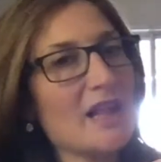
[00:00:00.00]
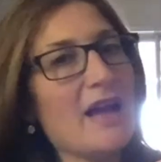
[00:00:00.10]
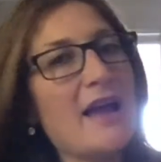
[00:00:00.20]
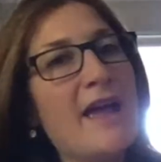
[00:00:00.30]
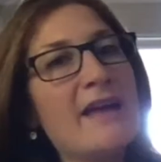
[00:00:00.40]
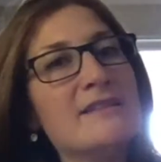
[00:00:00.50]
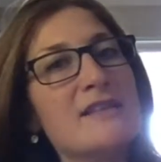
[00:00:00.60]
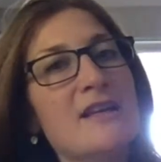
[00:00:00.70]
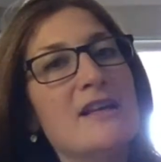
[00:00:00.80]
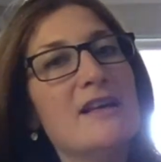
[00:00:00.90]

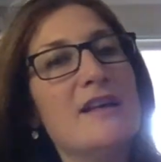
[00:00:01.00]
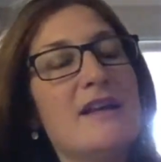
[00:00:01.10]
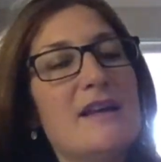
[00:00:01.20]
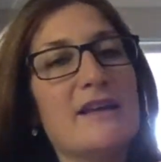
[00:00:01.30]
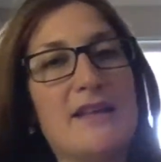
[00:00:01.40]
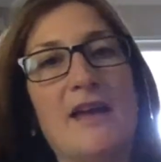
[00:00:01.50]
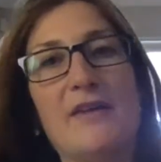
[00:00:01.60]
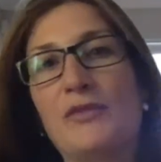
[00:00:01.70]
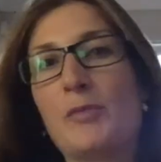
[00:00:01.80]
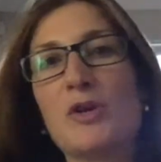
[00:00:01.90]
And
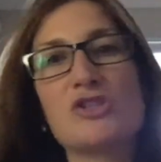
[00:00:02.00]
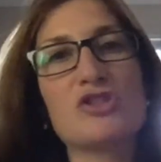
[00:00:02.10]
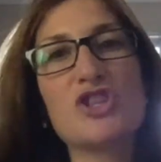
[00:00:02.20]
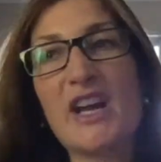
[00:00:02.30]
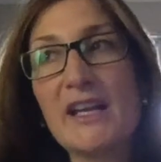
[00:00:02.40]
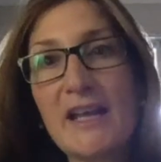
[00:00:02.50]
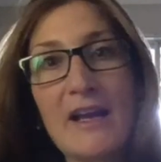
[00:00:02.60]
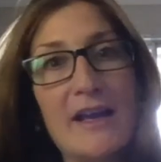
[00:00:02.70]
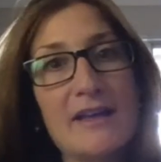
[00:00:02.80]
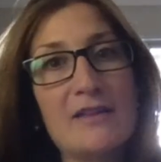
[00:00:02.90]
yeah, for personal training,
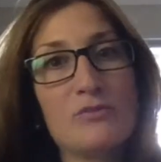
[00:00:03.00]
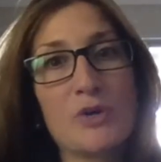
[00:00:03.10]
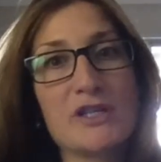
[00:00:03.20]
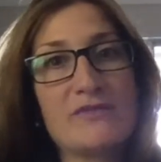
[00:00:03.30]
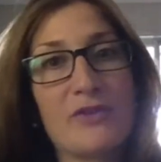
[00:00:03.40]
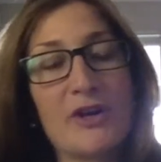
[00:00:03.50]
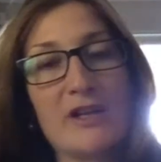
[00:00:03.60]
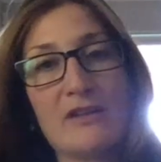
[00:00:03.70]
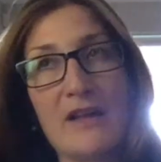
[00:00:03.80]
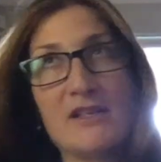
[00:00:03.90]
I
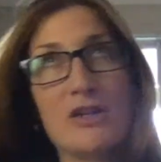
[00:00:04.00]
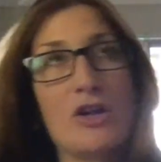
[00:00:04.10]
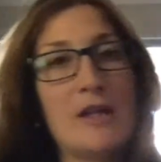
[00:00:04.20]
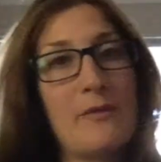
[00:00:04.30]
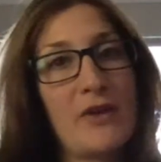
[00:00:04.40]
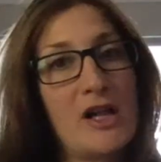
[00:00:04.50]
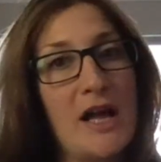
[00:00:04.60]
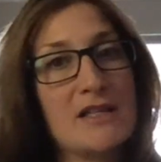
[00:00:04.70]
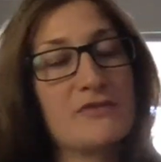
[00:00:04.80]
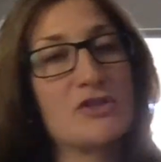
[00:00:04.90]
did all that for
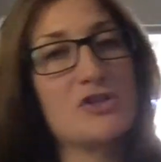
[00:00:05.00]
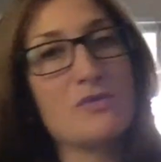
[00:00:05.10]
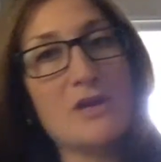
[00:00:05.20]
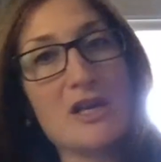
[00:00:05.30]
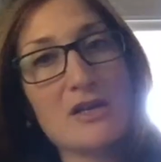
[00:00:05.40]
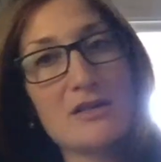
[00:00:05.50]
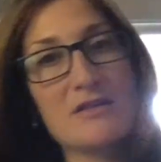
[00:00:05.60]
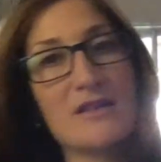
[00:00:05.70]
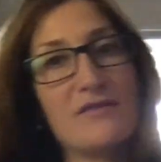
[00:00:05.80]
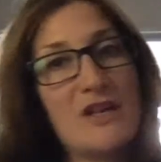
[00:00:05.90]
clients for 2
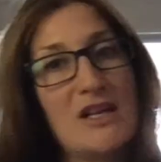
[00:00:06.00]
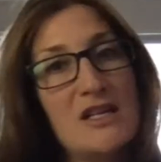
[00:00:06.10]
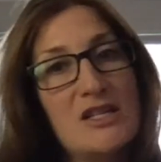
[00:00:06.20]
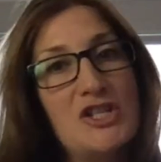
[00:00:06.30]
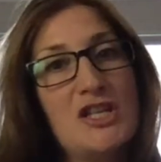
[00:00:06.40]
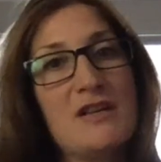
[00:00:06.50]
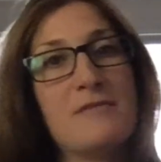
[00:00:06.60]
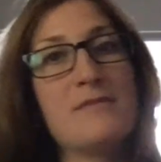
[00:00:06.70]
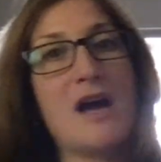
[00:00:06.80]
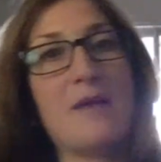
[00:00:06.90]
years. I've done it in the
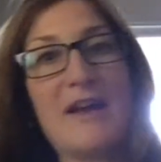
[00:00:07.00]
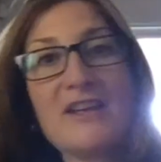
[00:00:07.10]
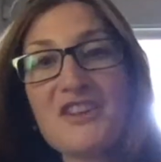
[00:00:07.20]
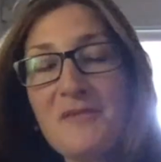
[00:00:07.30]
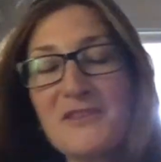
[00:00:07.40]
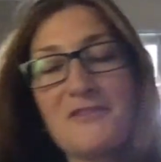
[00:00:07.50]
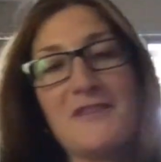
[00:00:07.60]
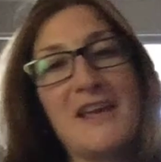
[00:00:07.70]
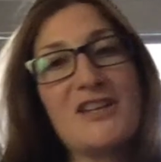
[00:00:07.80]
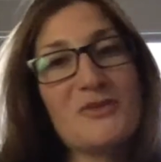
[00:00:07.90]
gym. I actually got my
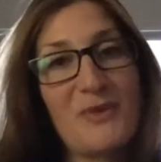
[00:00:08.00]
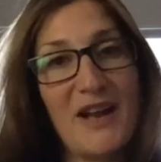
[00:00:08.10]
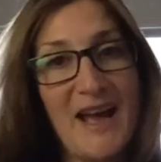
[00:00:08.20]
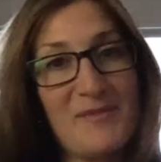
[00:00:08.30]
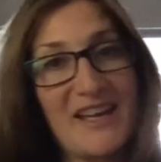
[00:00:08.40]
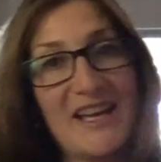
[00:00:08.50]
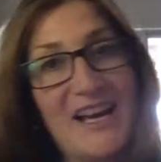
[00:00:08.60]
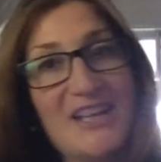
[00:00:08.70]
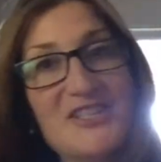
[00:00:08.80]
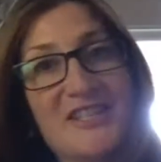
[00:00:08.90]
certification when I had my
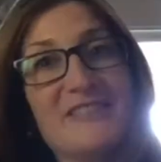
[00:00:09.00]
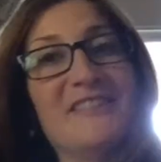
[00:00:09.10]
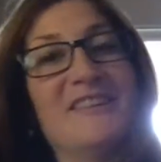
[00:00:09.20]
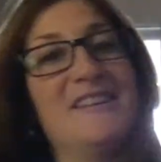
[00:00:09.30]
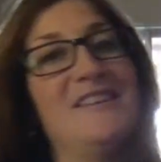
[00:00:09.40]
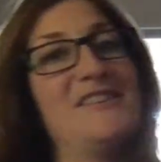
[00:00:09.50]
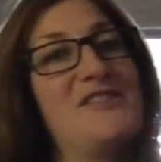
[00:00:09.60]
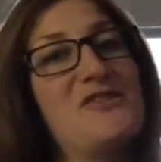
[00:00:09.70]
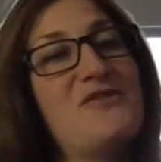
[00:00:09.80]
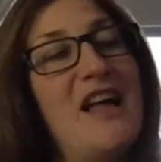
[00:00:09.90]
concussion.
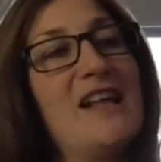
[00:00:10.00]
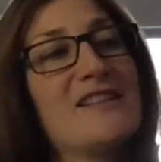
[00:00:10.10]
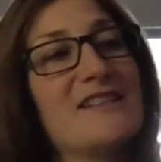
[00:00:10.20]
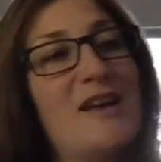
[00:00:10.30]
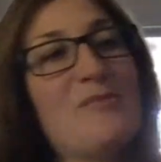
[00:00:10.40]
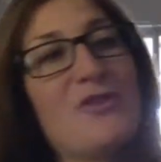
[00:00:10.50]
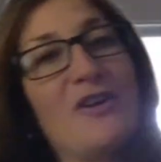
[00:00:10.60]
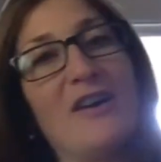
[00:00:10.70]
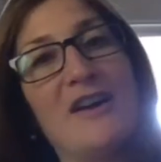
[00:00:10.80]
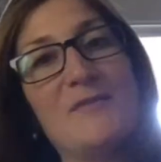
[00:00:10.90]
So that summer,
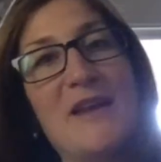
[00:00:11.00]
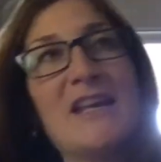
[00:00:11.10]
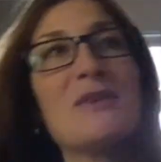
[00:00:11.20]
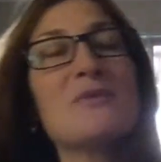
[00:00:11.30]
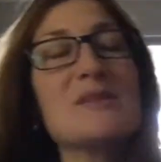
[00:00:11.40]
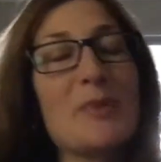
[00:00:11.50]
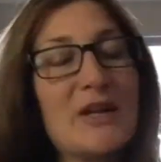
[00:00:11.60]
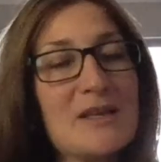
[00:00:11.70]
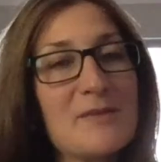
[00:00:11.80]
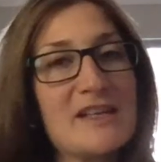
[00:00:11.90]
and it was
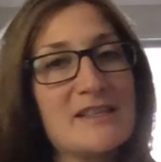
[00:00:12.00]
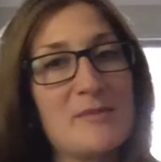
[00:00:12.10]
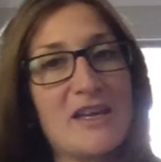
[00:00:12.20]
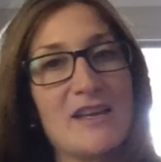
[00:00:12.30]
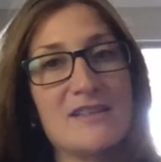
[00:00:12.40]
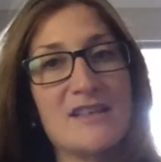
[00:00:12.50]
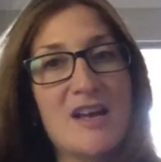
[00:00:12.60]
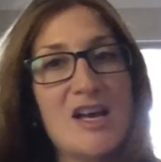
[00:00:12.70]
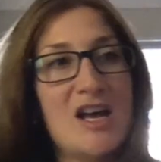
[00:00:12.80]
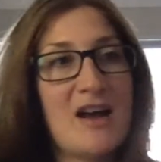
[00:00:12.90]
pretty amazing because
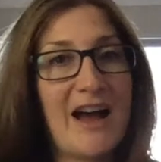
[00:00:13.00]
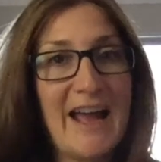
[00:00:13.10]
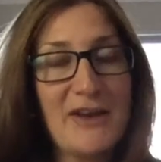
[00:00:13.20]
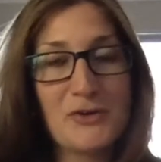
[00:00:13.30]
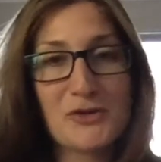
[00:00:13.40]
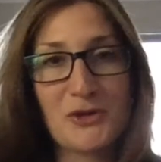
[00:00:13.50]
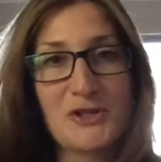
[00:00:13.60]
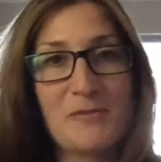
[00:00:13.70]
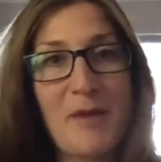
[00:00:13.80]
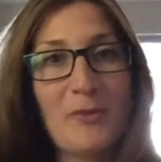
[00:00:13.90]
I had no
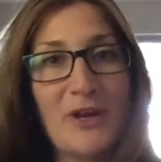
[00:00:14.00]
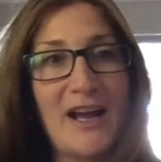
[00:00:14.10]
short-term memory.